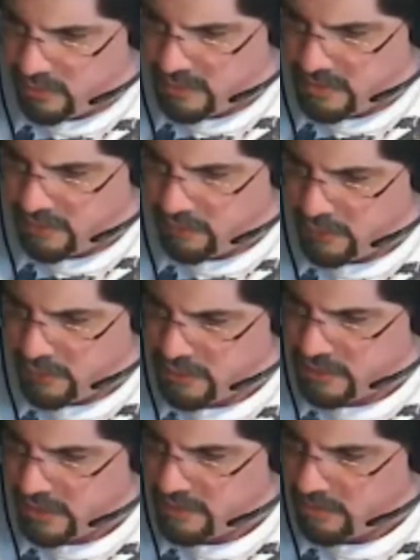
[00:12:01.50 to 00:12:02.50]
it's a
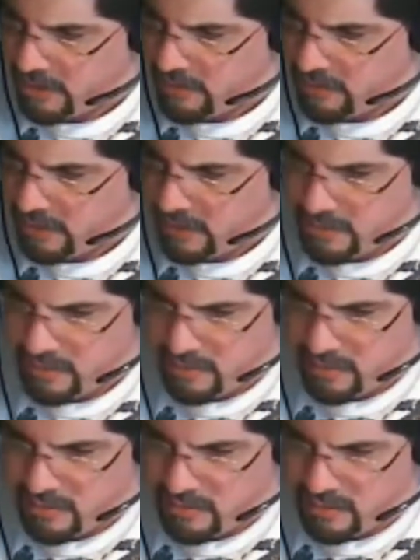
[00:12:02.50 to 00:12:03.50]
versus test. Am I correct?
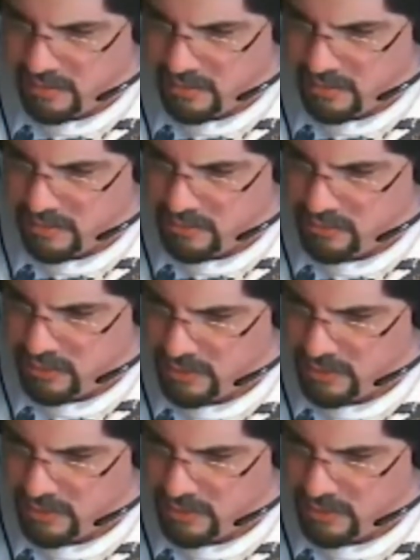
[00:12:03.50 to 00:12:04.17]
Strike,